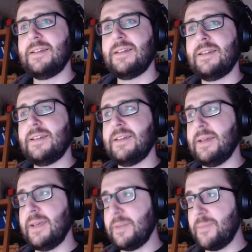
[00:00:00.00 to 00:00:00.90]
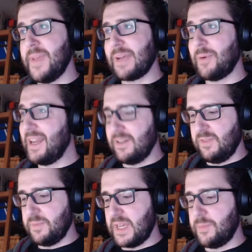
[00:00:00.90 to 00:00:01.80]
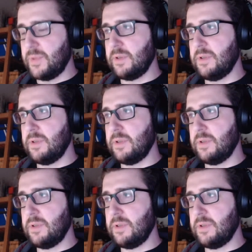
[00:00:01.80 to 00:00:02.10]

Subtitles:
And mega, I love mega ball.